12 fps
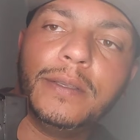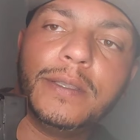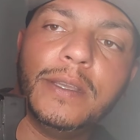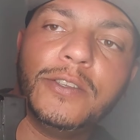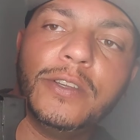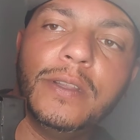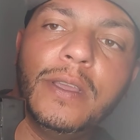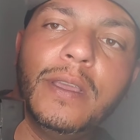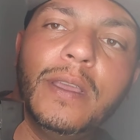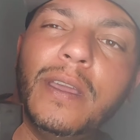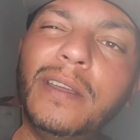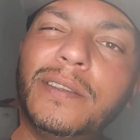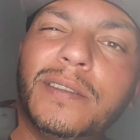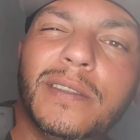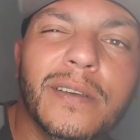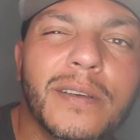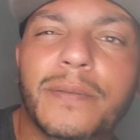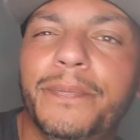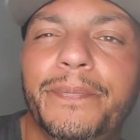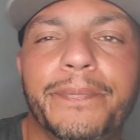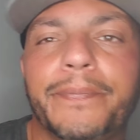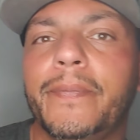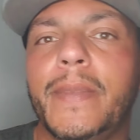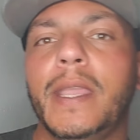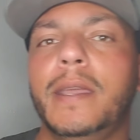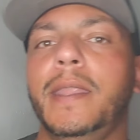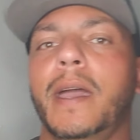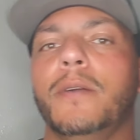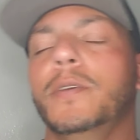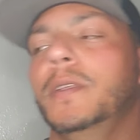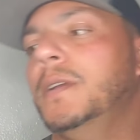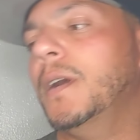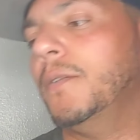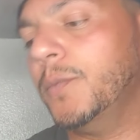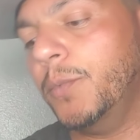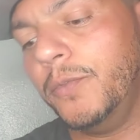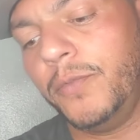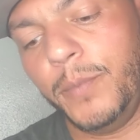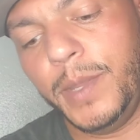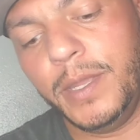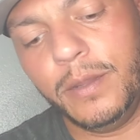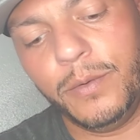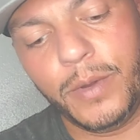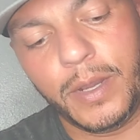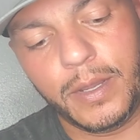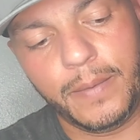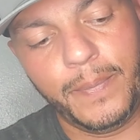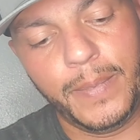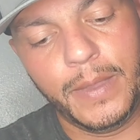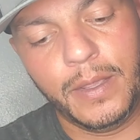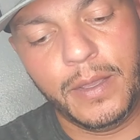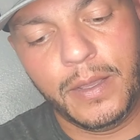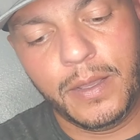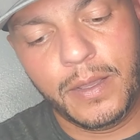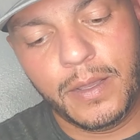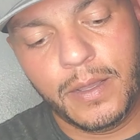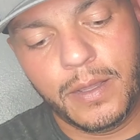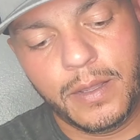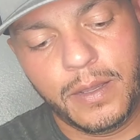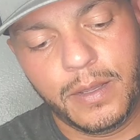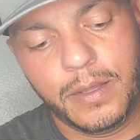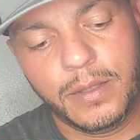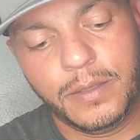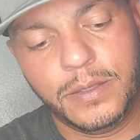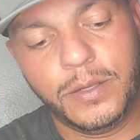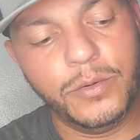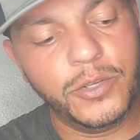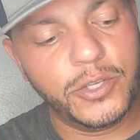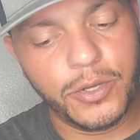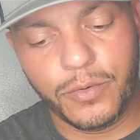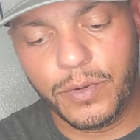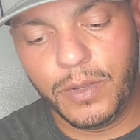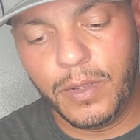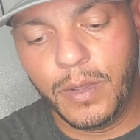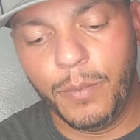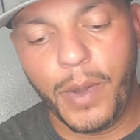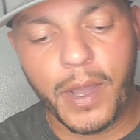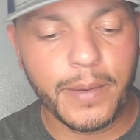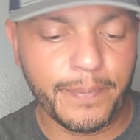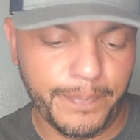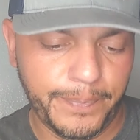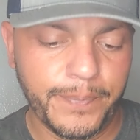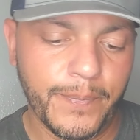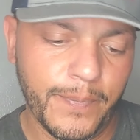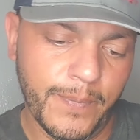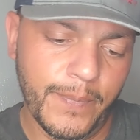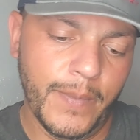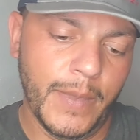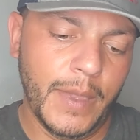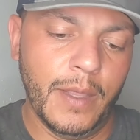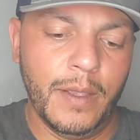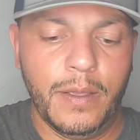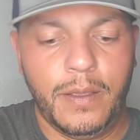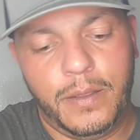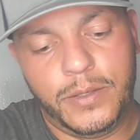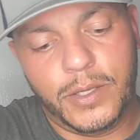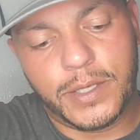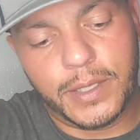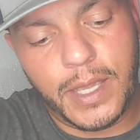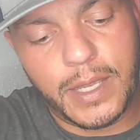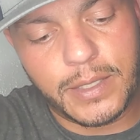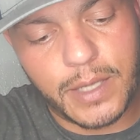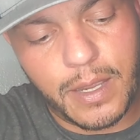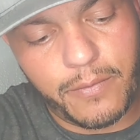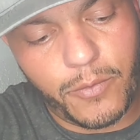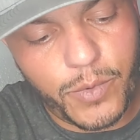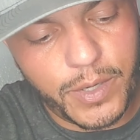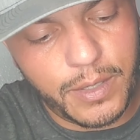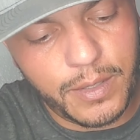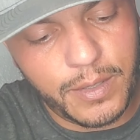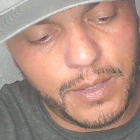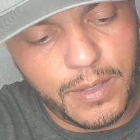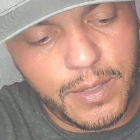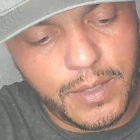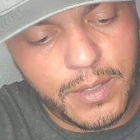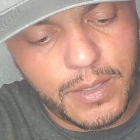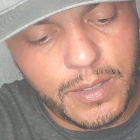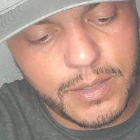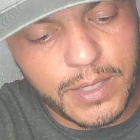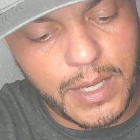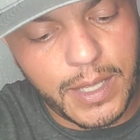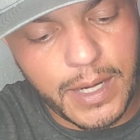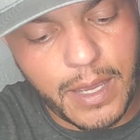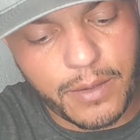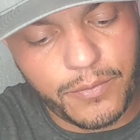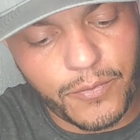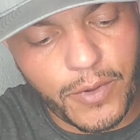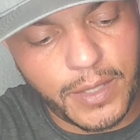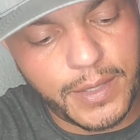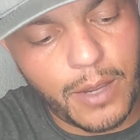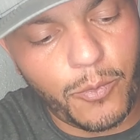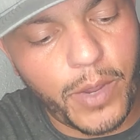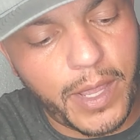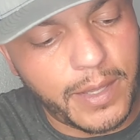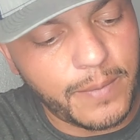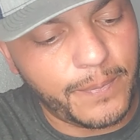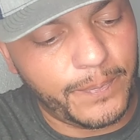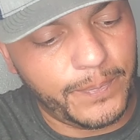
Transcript: extension, it's still not really comfortable for me to, uh, to shoot. But just in case I ever want to take it out and run it that way,